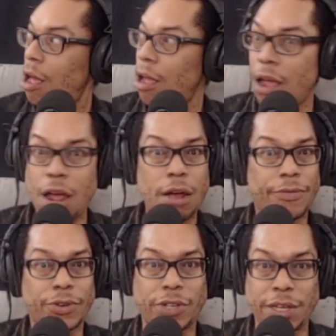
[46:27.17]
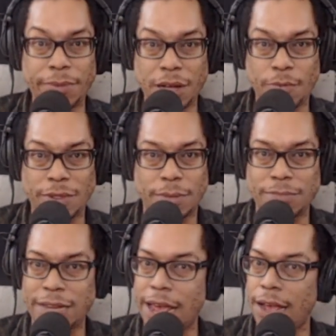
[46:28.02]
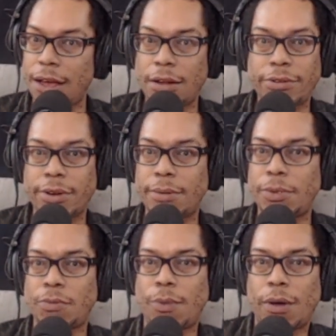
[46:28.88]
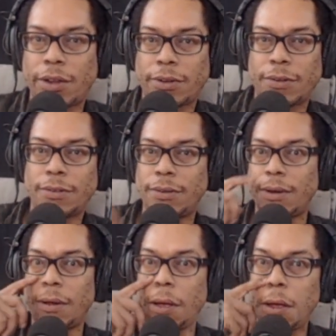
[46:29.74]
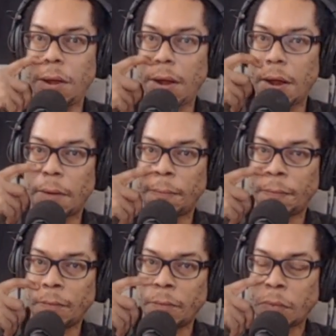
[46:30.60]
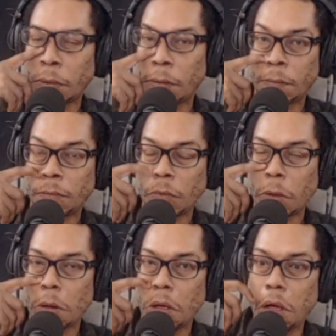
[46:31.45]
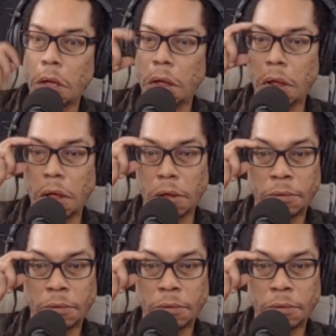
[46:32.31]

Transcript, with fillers: yeah. They're teaming up with them daggone Germans, boys. Oh, yeah. Oh, yeah.